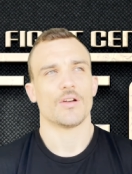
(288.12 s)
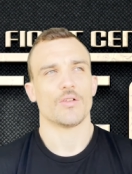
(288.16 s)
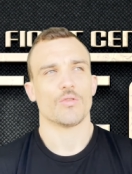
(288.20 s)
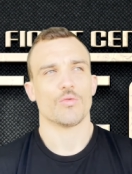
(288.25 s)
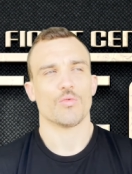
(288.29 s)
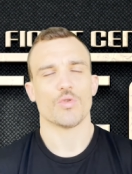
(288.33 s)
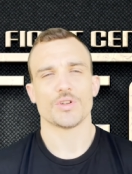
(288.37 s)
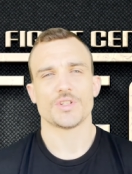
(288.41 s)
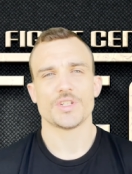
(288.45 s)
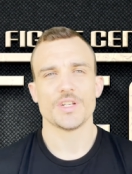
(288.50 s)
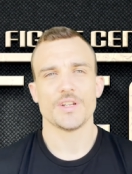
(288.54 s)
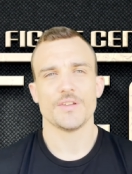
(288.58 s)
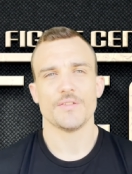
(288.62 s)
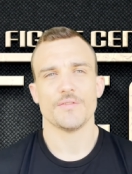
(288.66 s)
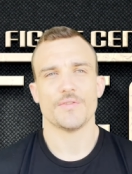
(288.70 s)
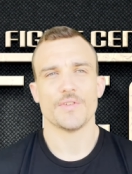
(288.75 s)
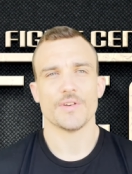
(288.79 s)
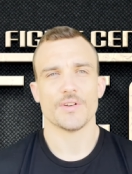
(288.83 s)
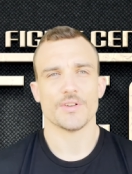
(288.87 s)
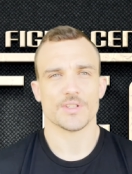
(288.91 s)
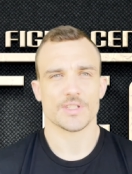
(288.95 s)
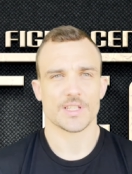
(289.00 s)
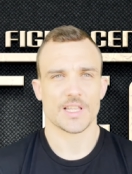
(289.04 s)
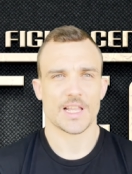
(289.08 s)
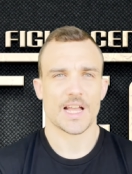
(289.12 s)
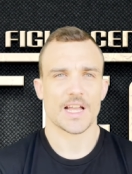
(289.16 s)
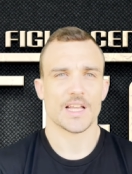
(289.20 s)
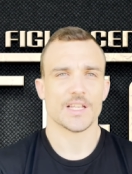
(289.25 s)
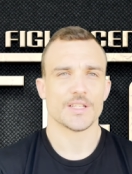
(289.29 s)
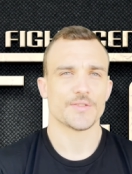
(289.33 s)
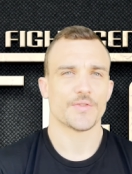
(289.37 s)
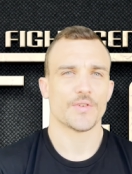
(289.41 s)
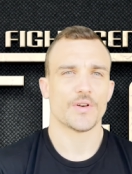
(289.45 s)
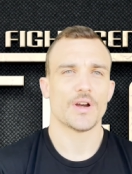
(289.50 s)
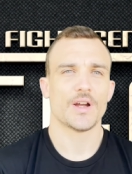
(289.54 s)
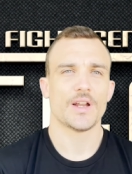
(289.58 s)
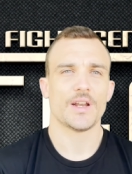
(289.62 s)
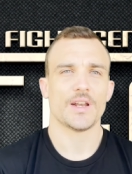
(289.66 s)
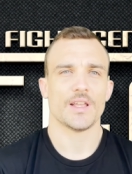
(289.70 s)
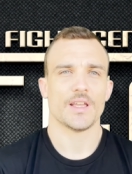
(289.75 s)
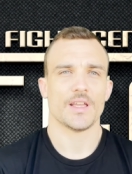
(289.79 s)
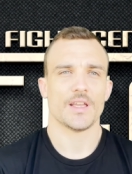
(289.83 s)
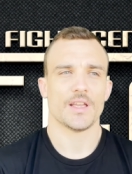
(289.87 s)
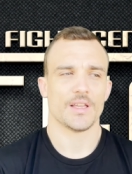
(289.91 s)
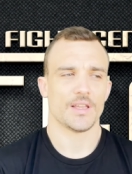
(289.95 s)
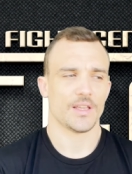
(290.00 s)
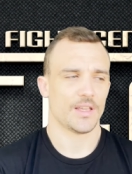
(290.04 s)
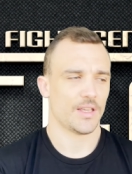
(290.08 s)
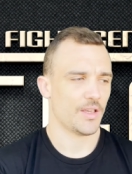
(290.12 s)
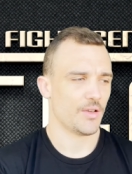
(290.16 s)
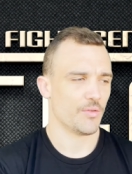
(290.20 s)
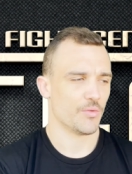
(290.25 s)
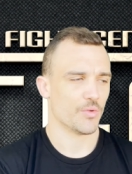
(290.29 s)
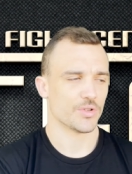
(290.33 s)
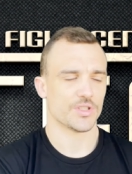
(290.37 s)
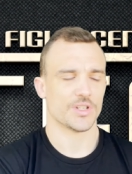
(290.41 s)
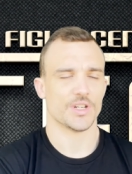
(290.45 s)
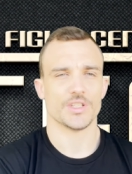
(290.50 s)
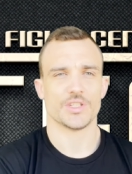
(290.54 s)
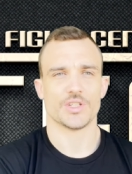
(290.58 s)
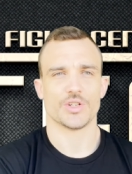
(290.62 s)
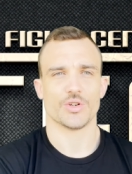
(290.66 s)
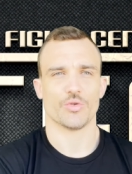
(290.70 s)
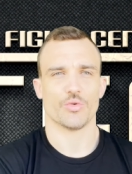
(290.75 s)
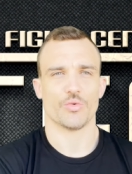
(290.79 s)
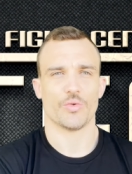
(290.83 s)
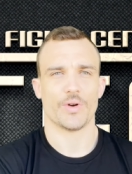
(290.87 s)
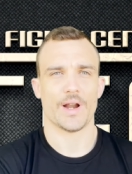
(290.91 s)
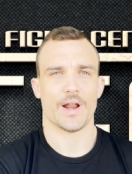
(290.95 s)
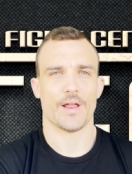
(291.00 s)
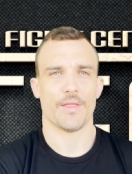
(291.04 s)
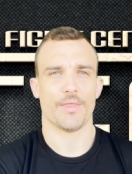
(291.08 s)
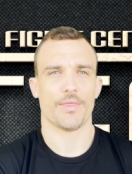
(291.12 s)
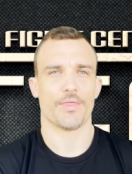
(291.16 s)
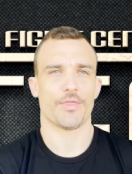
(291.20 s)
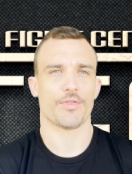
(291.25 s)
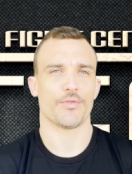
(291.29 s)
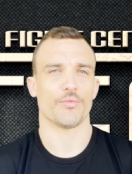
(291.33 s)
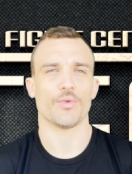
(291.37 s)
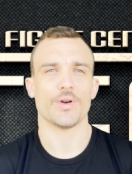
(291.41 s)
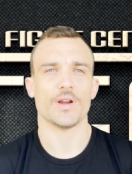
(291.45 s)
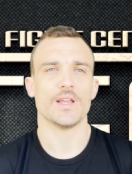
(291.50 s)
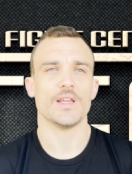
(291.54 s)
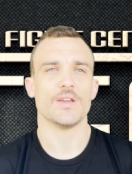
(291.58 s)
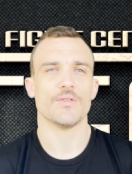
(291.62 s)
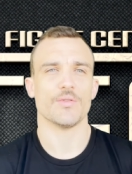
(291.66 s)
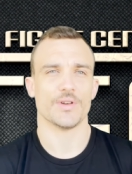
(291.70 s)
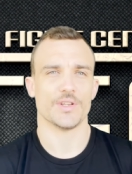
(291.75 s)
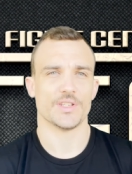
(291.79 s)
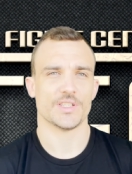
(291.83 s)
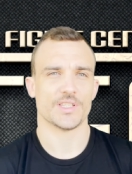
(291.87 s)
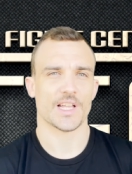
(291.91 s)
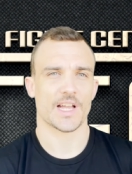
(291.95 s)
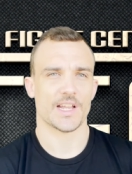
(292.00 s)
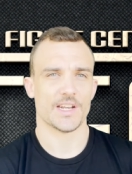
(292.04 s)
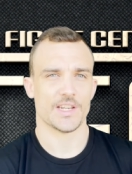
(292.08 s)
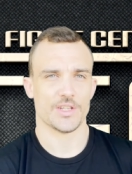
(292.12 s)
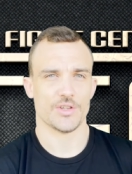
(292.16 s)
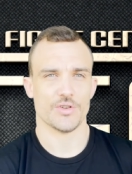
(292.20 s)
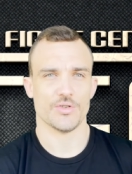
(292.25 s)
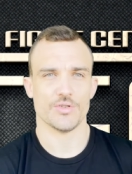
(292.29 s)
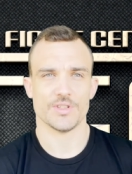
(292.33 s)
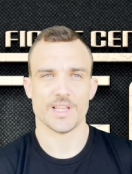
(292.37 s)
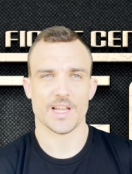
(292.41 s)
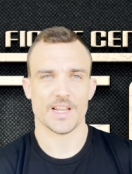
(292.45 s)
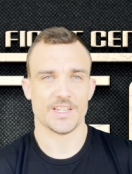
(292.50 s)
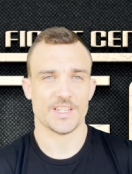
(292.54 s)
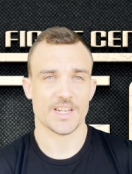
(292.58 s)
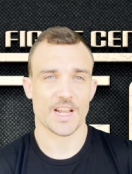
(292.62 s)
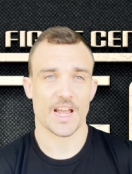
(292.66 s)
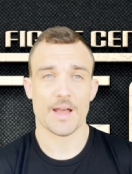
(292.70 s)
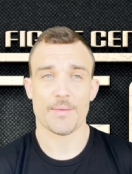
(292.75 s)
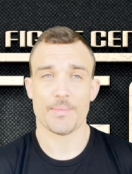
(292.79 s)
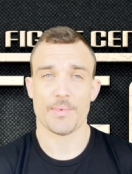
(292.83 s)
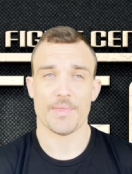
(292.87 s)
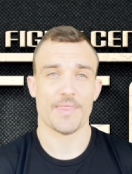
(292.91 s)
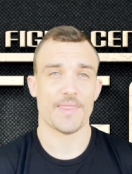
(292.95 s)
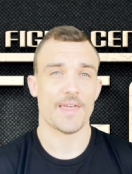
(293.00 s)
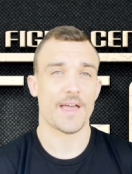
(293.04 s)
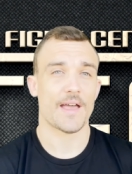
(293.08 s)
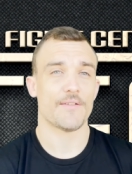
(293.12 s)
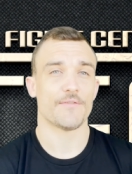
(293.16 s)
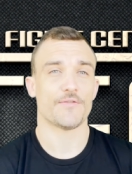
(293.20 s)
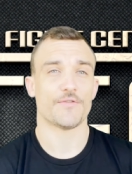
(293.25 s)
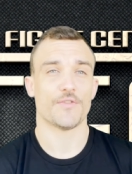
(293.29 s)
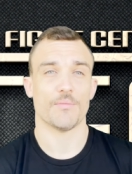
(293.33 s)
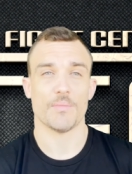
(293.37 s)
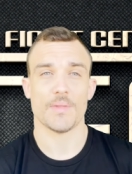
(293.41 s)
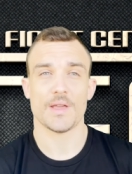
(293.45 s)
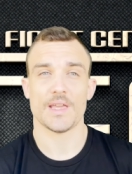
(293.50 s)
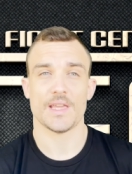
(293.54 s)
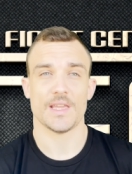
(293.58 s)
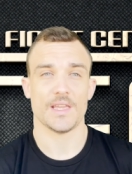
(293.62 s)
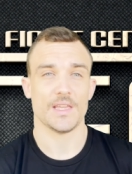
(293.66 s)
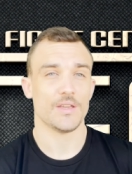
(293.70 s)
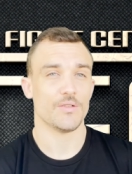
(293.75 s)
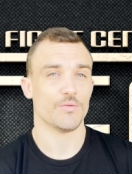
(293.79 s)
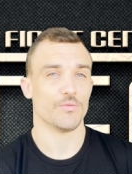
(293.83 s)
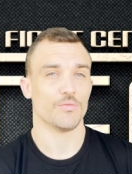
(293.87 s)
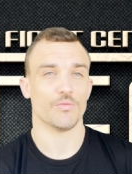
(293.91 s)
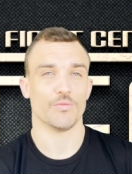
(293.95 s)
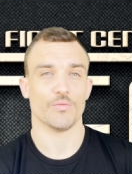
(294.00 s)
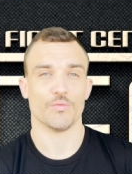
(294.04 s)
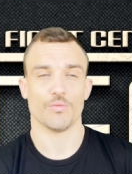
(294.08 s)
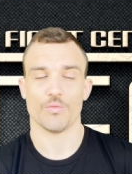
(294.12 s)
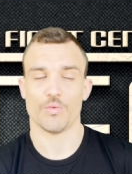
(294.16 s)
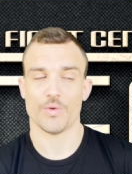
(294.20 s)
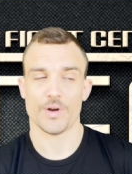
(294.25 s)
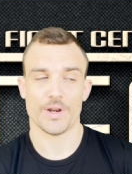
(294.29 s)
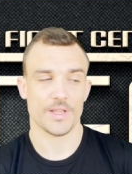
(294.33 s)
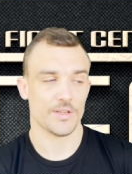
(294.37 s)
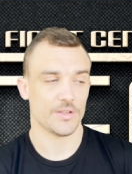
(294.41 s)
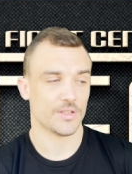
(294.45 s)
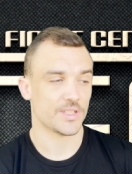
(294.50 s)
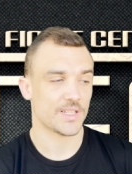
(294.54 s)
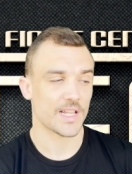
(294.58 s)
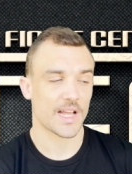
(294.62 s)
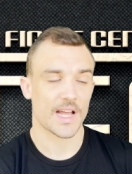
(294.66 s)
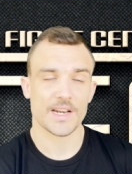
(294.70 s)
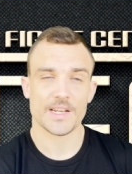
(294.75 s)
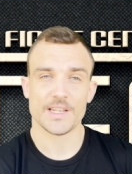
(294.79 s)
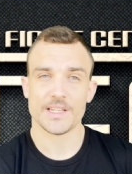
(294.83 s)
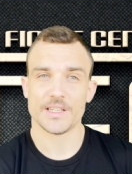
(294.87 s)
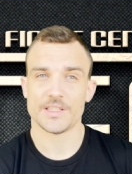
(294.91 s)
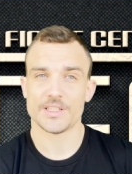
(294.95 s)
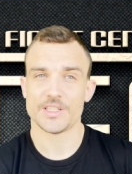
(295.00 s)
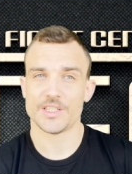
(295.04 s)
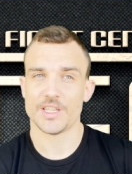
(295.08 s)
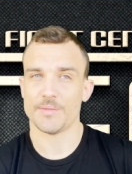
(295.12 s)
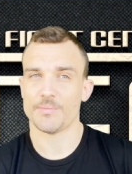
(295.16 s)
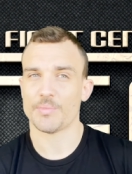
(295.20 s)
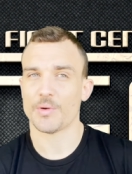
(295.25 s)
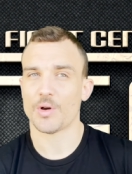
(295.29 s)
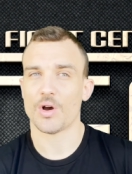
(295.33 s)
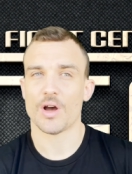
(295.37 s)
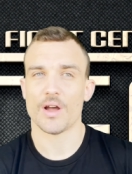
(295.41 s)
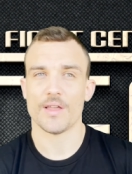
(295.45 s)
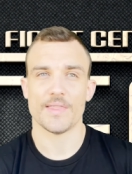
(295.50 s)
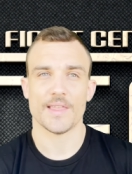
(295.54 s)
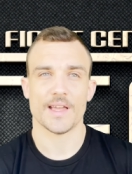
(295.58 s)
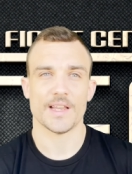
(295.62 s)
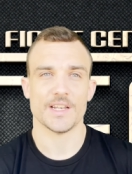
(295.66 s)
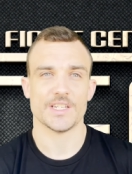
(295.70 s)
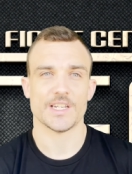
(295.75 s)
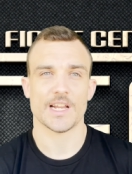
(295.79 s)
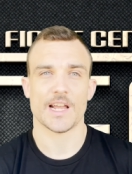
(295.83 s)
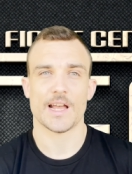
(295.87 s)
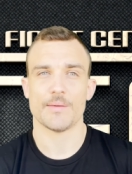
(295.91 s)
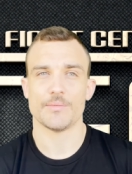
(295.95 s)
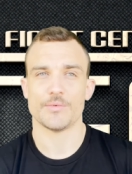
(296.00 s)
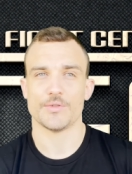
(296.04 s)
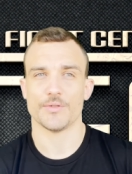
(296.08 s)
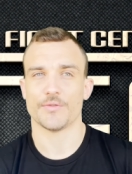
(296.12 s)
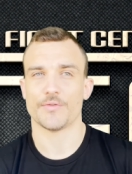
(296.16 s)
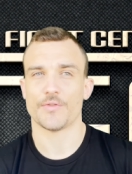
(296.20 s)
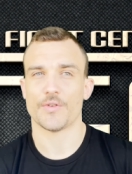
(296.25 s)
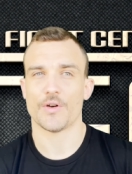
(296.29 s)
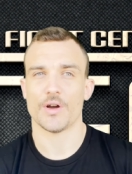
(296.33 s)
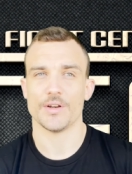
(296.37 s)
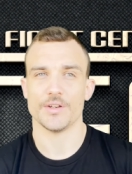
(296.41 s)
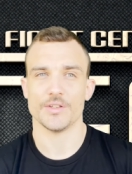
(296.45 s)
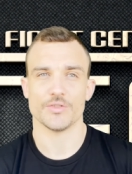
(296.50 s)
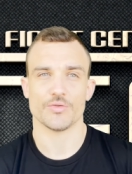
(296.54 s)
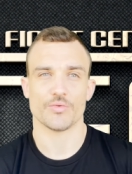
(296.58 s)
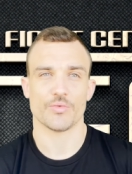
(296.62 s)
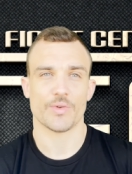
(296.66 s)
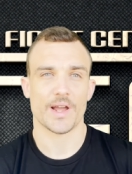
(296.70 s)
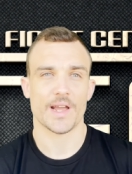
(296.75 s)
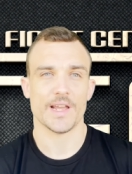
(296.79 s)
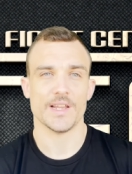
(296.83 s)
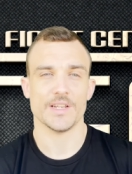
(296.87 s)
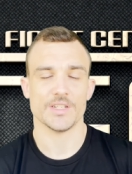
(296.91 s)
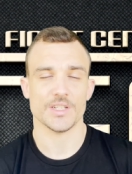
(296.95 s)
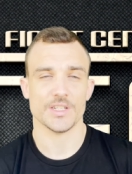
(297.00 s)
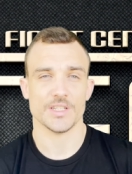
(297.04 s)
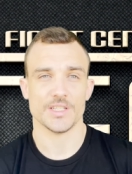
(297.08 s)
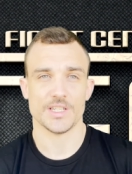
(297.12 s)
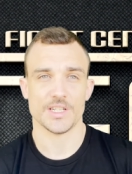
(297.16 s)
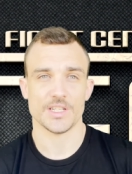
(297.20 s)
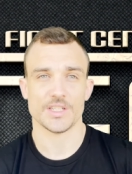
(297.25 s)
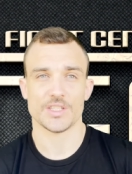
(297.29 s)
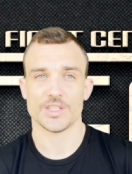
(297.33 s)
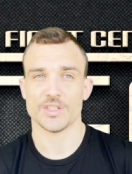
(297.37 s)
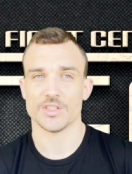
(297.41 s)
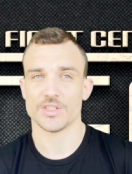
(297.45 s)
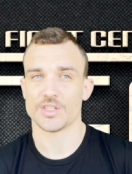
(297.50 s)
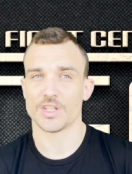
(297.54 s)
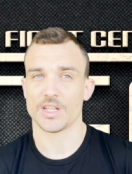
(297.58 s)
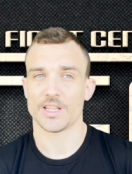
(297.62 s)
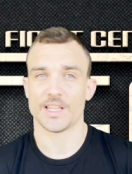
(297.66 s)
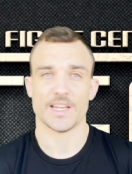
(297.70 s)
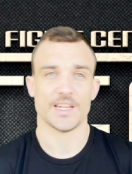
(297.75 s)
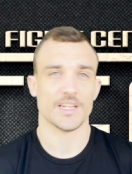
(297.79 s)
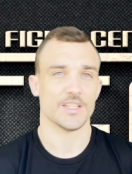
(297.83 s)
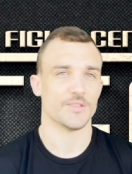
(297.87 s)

watching Vera's last fight, it wasn't until round 3 where he started to use that jab. And that, for me, when he started to sit behind that jab to find his range and distance to land